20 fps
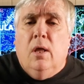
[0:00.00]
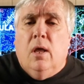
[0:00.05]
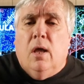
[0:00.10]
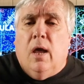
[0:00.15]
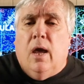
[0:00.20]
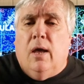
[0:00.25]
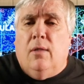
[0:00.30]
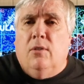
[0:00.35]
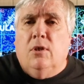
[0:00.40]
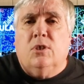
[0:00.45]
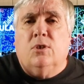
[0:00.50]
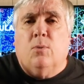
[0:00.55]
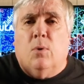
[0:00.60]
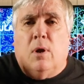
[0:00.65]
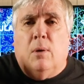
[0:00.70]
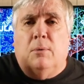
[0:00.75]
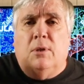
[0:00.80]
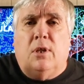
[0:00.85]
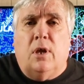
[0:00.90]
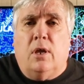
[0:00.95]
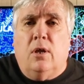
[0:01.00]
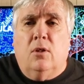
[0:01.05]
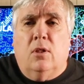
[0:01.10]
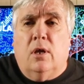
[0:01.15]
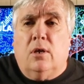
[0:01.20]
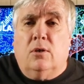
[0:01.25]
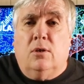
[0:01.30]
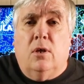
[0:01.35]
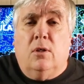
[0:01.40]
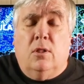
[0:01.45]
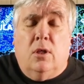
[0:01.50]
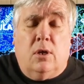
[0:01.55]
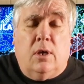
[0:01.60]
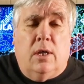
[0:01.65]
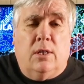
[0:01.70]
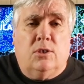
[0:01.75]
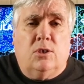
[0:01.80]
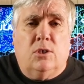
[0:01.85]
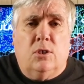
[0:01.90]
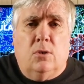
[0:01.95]
And this one I'll be taking a look
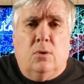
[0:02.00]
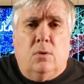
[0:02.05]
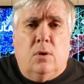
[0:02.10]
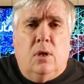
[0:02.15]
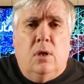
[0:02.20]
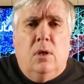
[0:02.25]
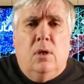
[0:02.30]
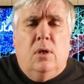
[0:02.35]
at soon.